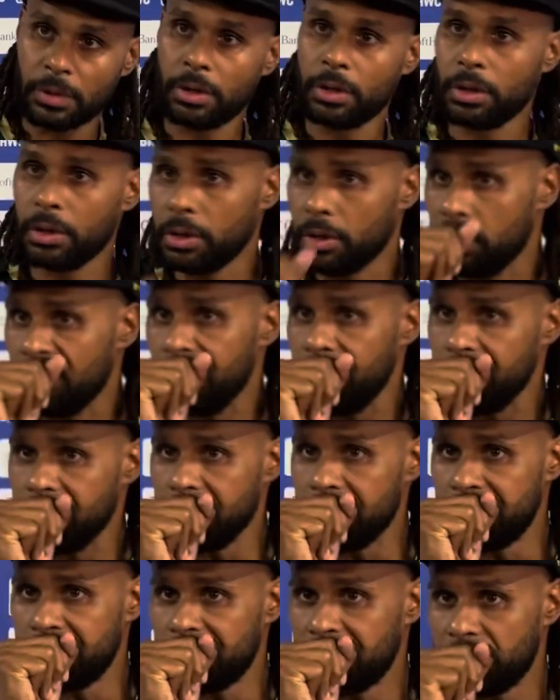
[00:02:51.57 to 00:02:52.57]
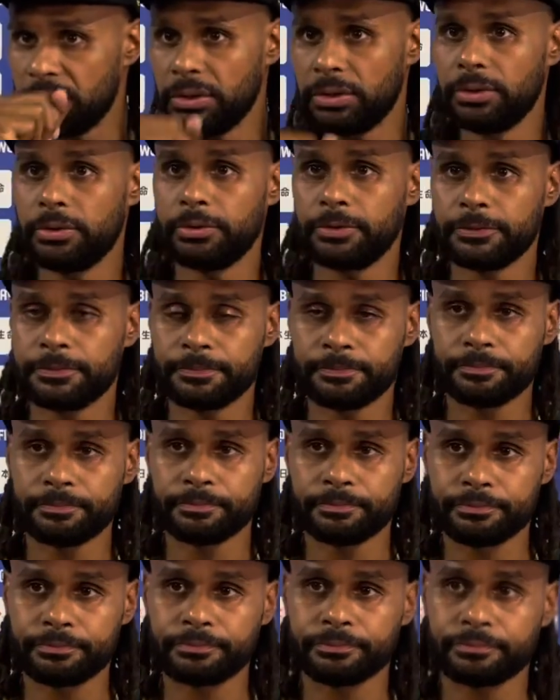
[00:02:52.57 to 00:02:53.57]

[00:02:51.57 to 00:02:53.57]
your thoughts on his impact in this tournament,